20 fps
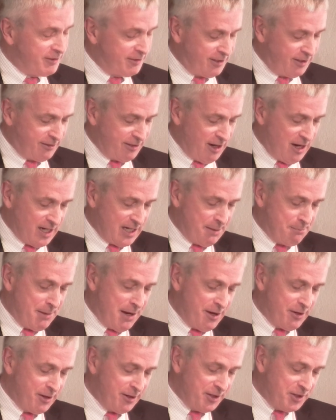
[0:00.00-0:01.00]
to talk
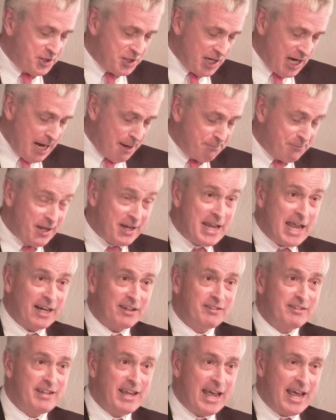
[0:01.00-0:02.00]
about her job the
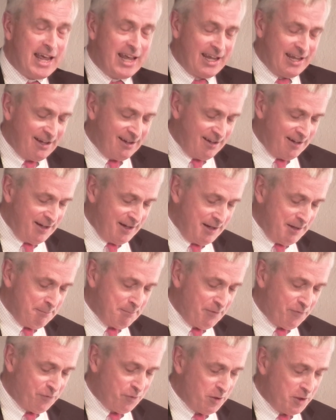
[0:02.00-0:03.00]
next day
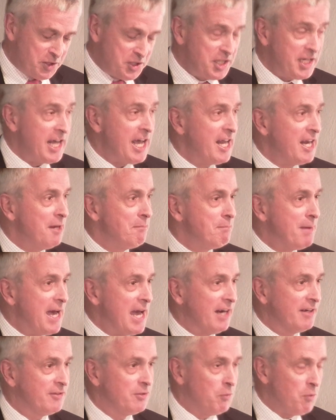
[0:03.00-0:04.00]
before she headed
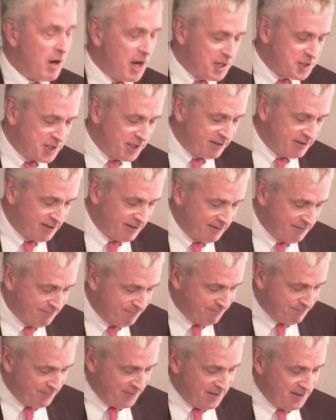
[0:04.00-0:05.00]
back to Washington.
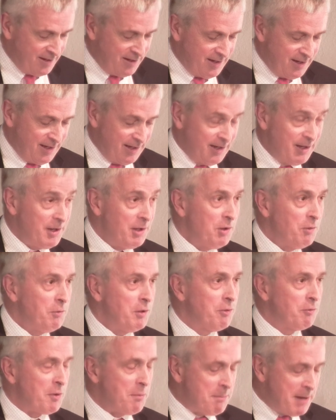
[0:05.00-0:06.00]

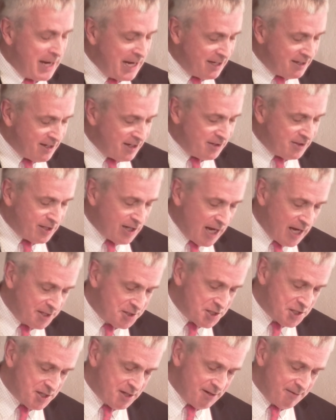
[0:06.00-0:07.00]
We remained in
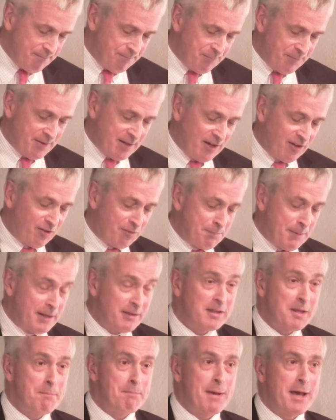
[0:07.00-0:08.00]
touch and I
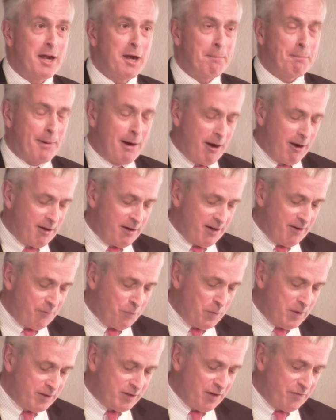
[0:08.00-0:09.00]
spent the better part of
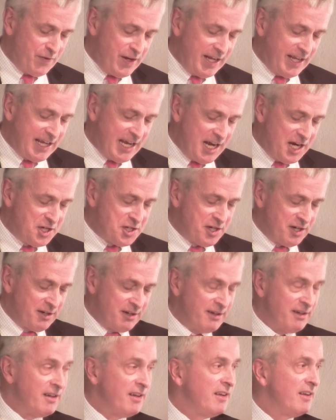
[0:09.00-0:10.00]
winter vacation
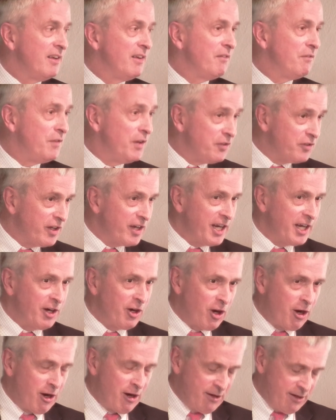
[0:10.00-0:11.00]
visiting
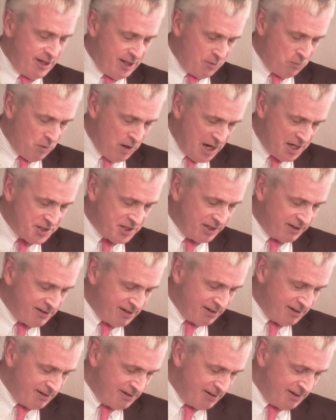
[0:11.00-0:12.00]
her in
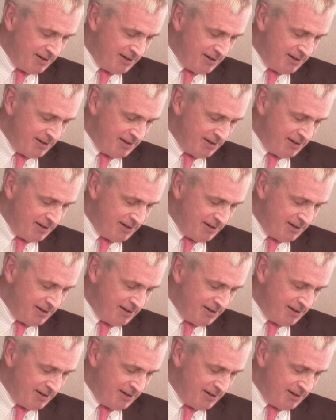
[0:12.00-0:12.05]
Washington.